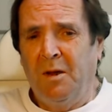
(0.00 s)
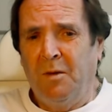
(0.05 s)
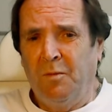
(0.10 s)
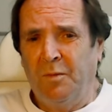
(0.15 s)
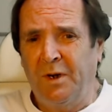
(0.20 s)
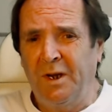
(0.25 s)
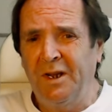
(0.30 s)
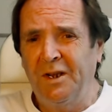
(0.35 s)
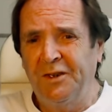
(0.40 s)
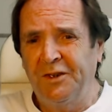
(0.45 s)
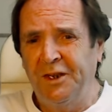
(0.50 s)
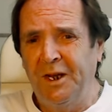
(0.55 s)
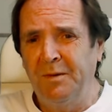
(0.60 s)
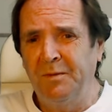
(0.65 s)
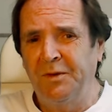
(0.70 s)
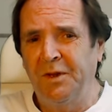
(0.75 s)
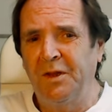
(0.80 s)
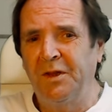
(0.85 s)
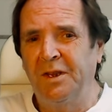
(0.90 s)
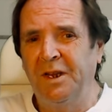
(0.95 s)
but it
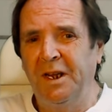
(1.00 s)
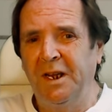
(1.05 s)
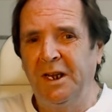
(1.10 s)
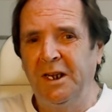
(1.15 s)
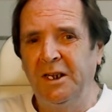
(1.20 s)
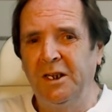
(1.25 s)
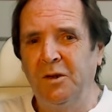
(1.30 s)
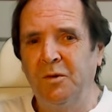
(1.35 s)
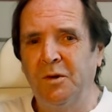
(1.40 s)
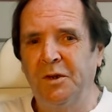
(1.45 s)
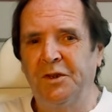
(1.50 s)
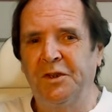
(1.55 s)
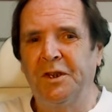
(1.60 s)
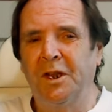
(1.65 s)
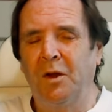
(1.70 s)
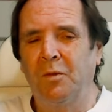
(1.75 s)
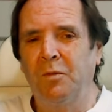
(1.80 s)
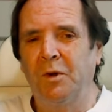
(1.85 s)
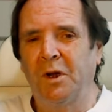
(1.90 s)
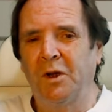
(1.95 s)
seems that the EU has
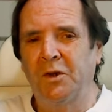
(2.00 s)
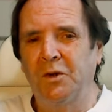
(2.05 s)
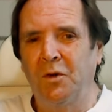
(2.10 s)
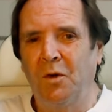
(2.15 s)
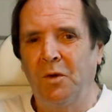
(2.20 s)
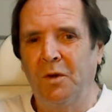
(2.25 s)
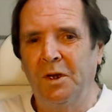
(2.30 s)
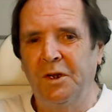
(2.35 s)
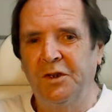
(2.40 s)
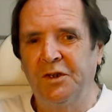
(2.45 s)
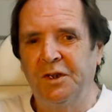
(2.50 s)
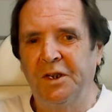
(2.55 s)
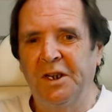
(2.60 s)
now acknowledged